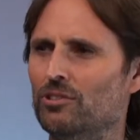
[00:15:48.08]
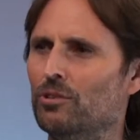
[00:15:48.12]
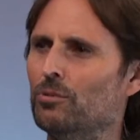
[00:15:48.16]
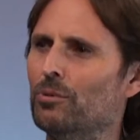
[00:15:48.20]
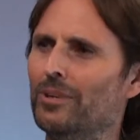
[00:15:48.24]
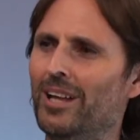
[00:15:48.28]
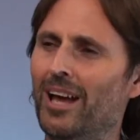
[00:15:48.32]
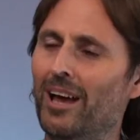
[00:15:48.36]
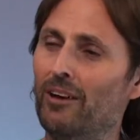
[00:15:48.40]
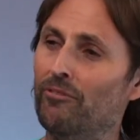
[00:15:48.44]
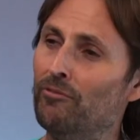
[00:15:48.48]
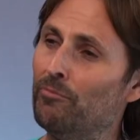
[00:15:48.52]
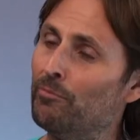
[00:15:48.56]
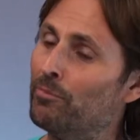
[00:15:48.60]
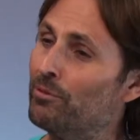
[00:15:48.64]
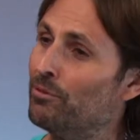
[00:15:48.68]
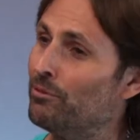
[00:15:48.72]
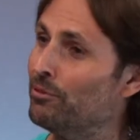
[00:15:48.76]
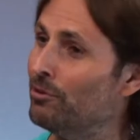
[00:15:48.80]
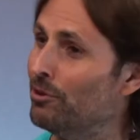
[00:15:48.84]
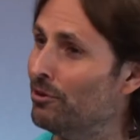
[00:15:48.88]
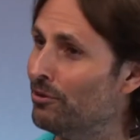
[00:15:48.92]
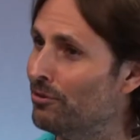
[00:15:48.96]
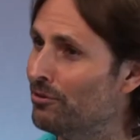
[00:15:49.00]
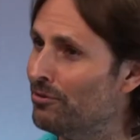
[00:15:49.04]
you will have
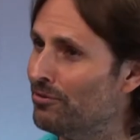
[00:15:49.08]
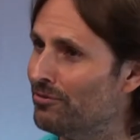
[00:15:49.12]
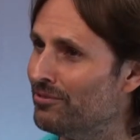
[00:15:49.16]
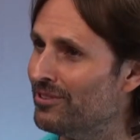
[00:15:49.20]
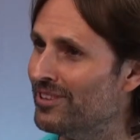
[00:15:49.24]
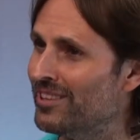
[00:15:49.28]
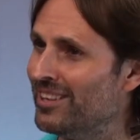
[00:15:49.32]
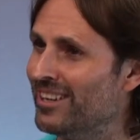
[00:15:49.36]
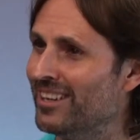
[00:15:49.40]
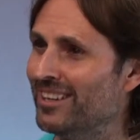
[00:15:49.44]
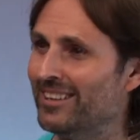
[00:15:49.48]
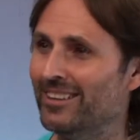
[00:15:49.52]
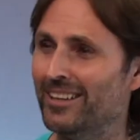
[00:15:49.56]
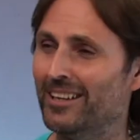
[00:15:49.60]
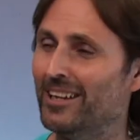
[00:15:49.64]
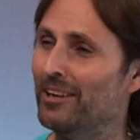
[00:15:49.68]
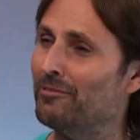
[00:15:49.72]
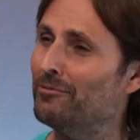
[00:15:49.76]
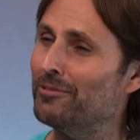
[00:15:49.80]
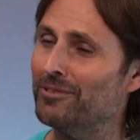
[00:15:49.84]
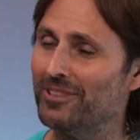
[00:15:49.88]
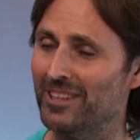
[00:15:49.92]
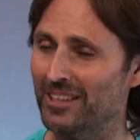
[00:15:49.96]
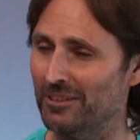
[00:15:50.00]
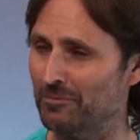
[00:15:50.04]
proof that
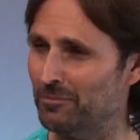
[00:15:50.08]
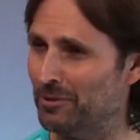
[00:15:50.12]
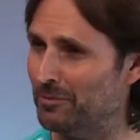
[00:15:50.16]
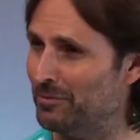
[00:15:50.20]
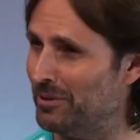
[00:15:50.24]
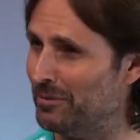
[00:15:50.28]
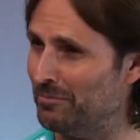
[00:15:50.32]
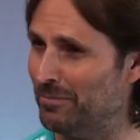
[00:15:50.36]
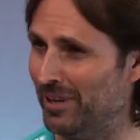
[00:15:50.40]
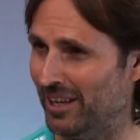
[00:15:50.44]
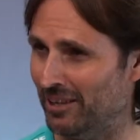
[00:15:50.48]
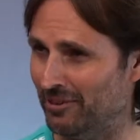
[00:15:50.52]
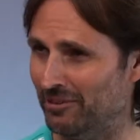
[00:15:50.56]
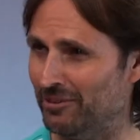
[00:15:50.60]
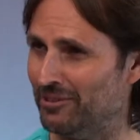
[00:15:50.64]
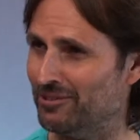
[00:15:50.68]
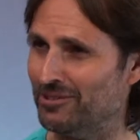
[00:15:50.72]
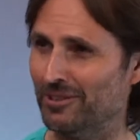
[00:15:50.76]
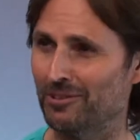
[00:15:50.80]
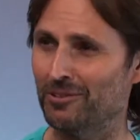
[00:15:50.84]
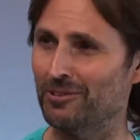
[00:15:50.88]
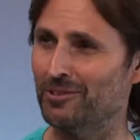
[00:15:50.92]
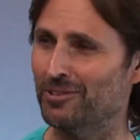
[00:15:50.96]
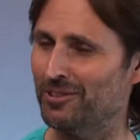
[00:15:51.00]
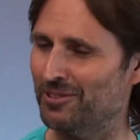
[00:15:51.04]
everything will be better as
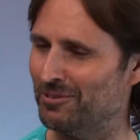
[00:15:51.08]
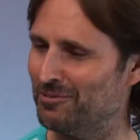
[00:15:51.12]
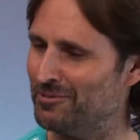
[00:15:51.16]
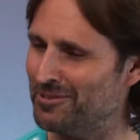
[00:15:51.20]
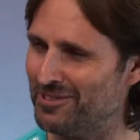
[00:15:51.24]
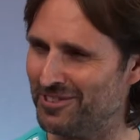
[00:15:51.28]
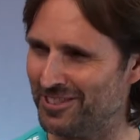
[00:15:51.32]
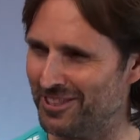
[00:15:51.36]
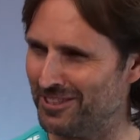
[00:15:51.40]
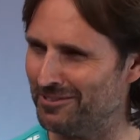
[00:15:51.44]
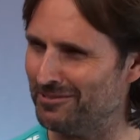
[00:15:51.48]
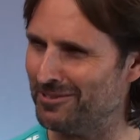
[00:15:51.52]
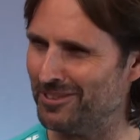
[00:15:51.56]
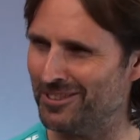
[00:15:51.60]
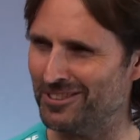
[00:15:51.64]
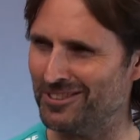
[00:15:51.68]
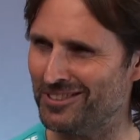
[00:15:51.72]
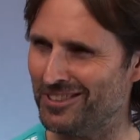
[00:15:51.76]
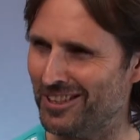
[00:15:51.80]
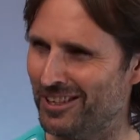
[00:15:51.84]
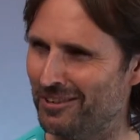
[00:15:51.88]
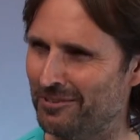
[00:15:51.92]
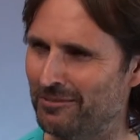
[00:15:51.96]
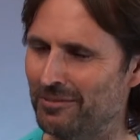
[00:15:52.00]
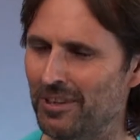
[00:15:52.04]
long as you receive God's
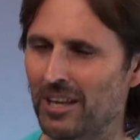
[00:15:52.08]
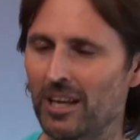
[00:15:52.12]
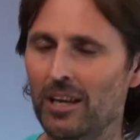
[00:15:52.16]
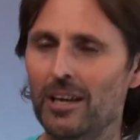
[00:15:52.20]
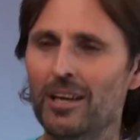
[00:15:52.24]
love.